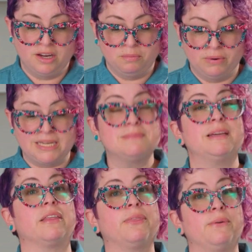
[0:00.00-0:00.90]
brings me
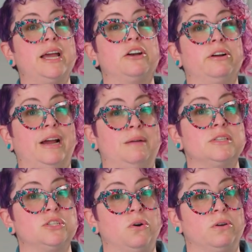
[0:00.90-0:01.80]
to 300
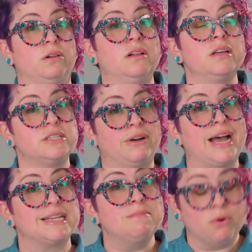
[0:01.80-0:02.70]
grams total. So
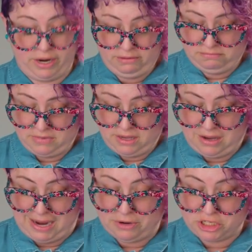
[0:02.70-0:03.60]
as I'm pouring,
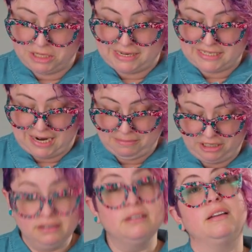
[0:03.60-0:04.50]
I'm watching my
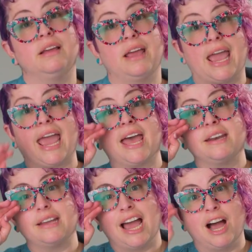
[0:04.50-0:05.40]
timer
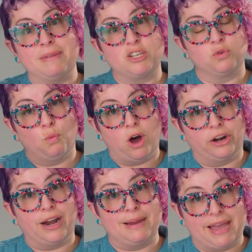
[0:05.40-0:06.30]
and how much
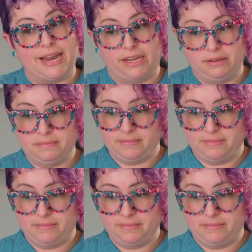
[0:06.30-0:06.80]
water I'm adding.